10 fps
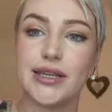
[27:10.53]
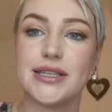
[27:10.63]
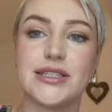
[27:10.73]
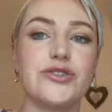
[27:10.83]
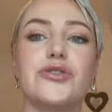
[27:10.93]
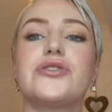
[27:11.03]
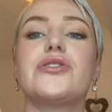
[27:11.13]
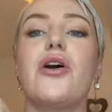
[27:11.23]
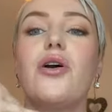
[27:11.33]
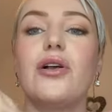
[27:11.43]
it's just
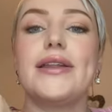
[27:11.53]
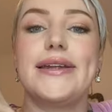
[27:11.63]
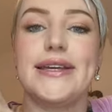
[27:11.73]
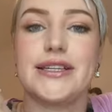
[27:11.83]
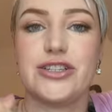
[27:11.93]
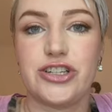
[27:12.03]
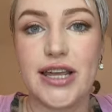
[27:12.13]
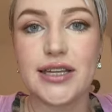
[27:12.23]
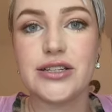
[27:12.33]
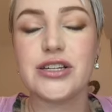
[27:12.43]
all an
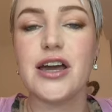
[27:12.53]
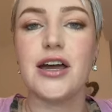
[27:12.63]
exchange.